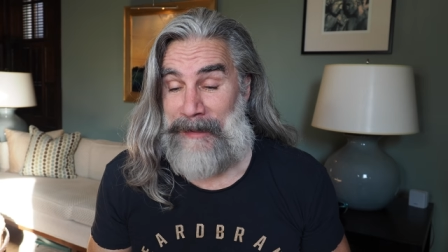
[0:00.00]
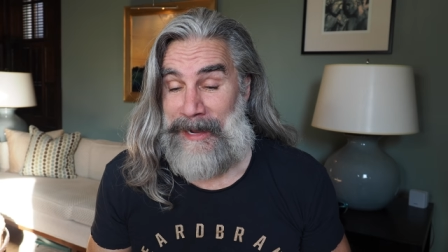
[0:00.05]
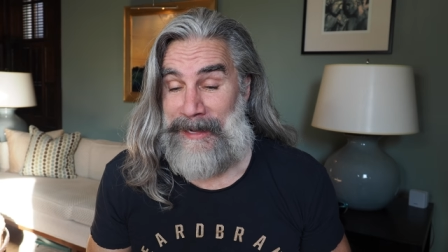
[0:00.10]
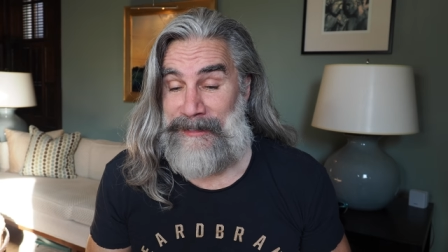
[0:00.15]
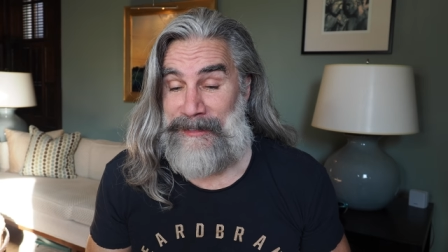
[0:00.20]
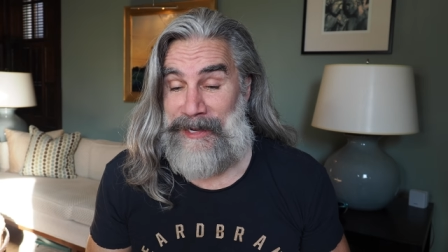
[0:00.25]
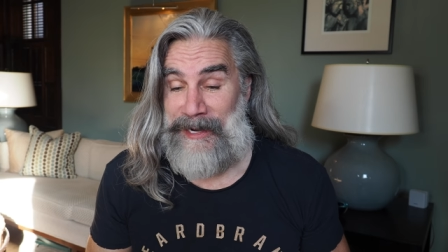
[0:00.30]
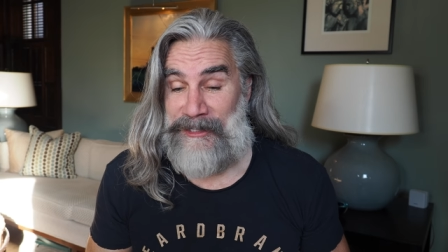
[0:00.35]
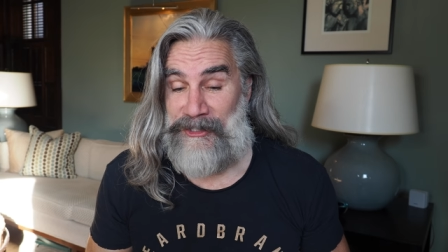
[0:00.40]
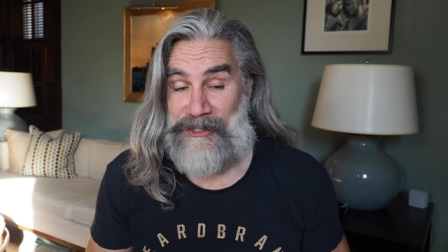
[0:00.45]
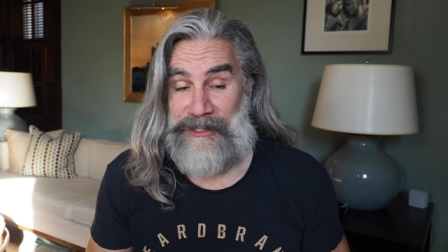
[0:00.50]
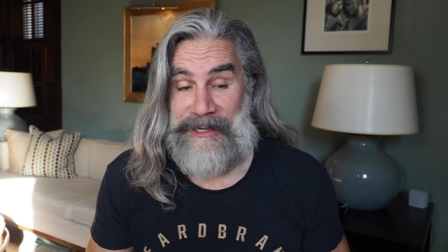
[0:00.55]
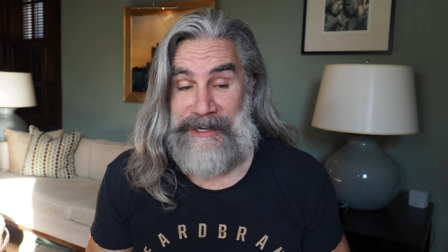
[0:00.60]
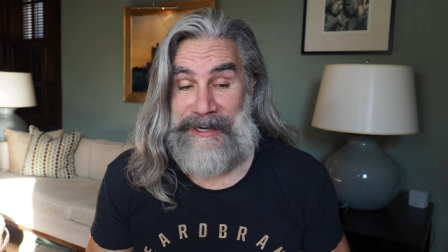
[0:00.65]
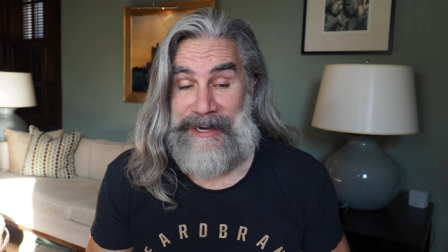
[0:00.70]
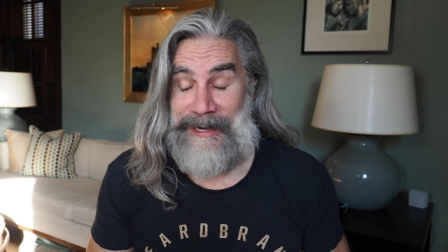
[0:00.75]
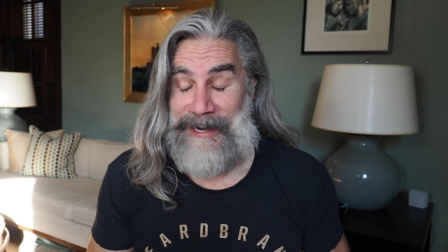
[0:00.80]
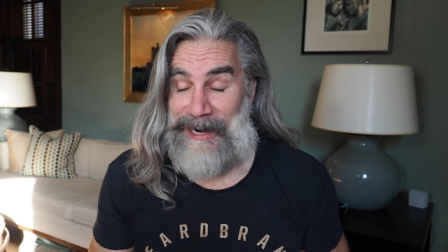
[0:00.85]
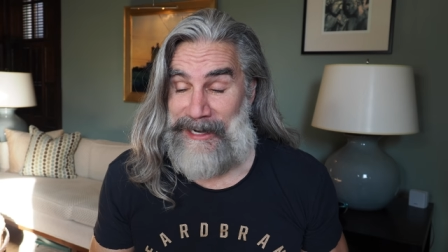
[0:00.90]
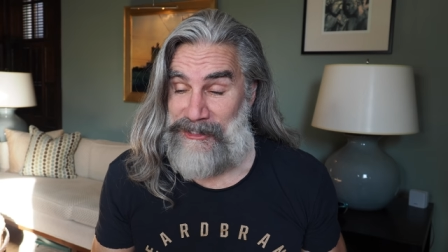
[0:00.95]
guys
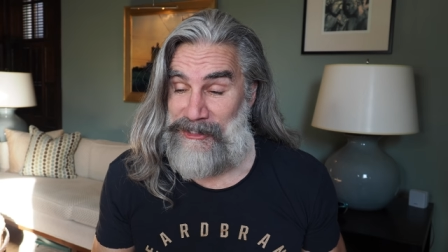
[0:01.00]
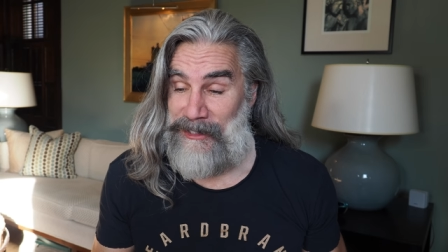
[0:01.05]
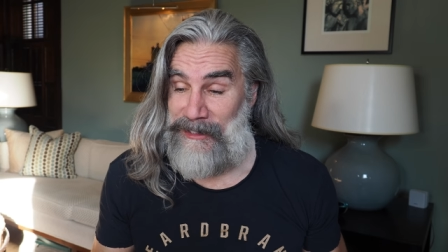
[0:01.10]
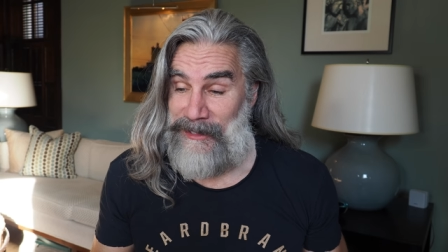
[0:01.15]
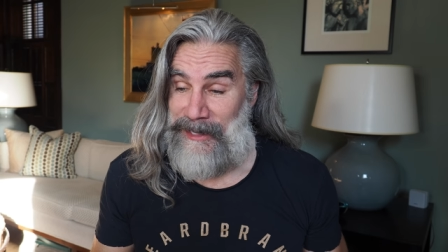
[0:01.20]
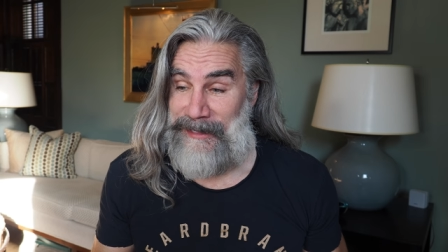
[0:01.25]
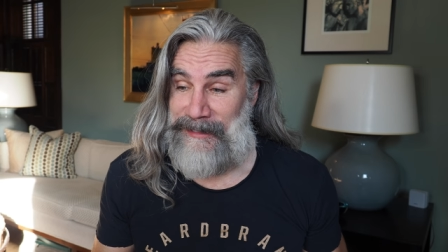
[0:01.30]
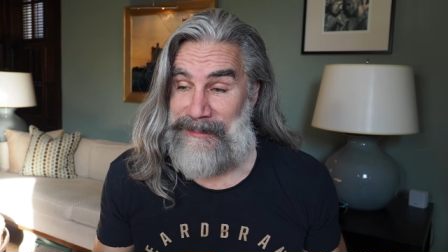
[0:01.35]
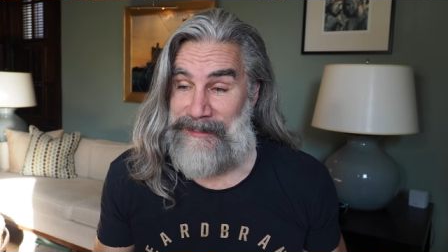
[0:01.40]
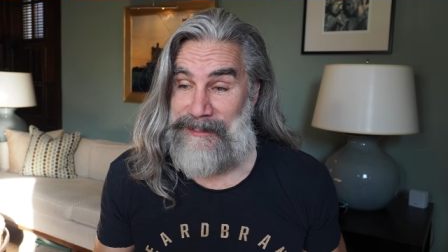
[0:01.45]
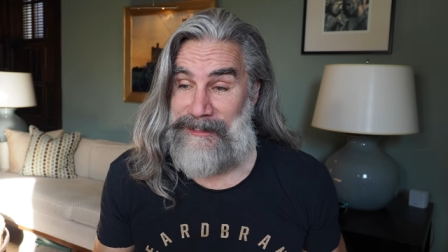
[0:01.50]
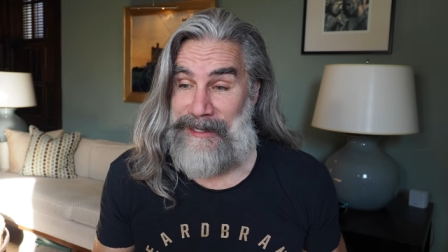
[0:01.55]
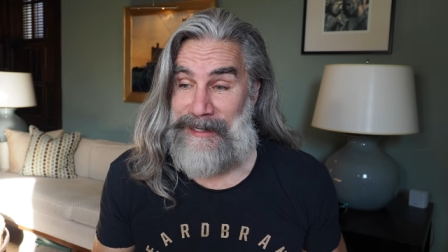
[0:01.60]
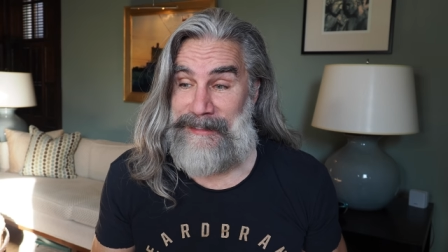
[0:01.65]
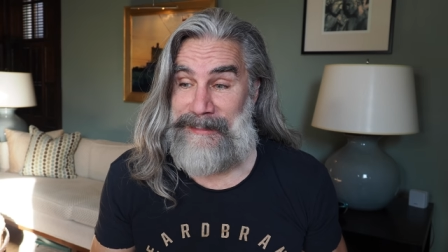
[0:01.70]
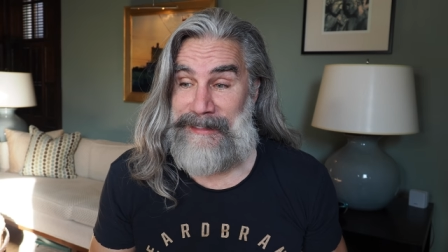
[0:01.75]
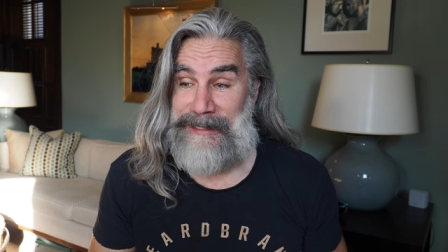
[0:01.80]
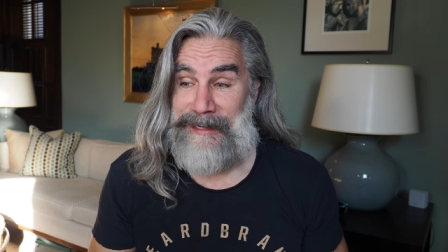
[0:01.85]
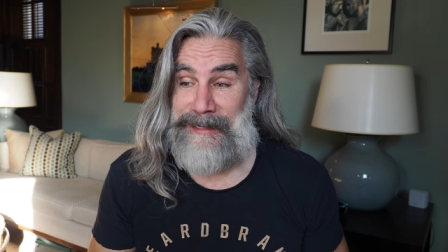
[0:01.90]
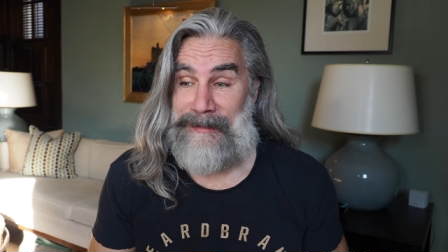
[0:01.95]
actually like this
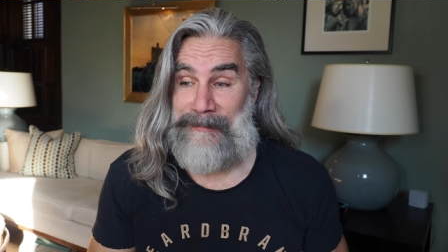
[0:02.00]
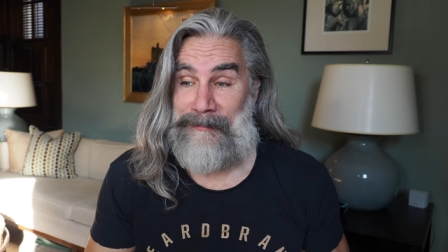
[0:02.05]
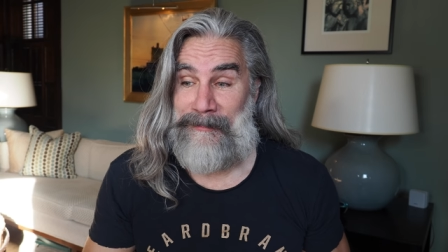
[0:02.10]
idea.